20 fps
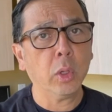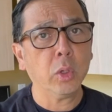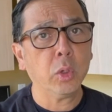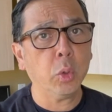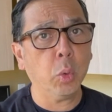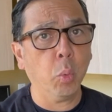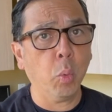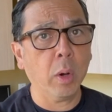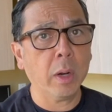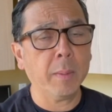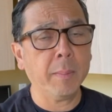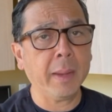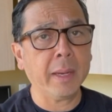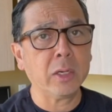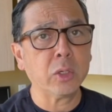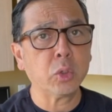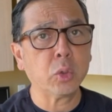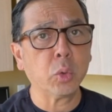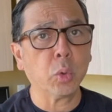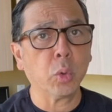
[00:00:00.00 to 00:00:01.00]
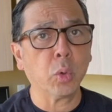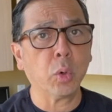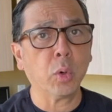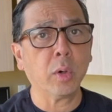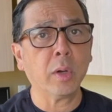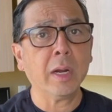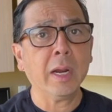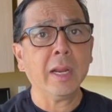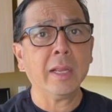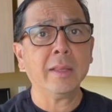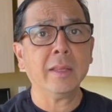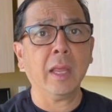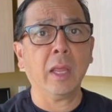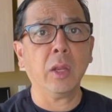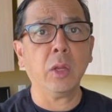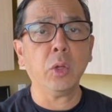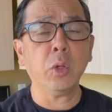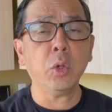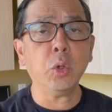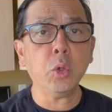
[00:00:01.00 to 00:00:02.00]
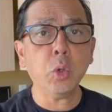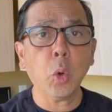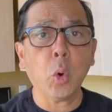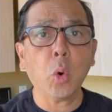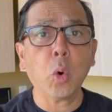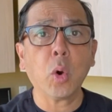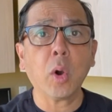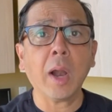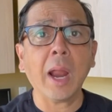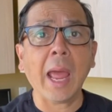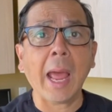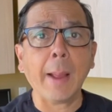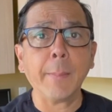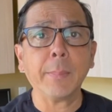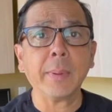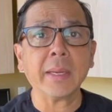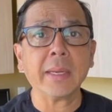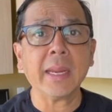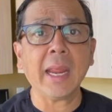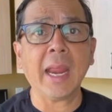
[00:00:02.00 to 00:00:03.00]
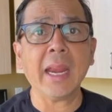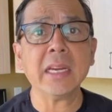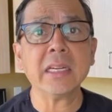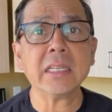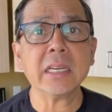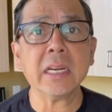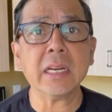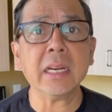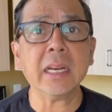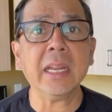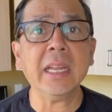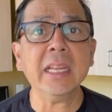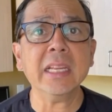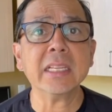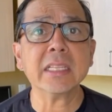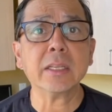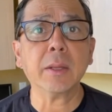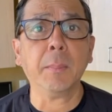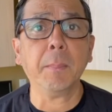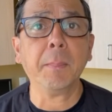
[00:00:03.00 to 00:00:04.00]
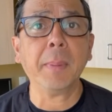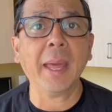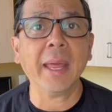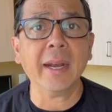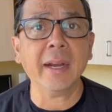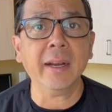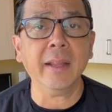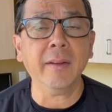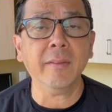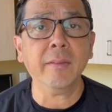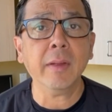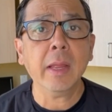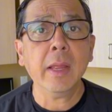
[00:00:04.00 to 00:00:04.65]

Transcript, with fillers: you want to make sure that your application is competitive.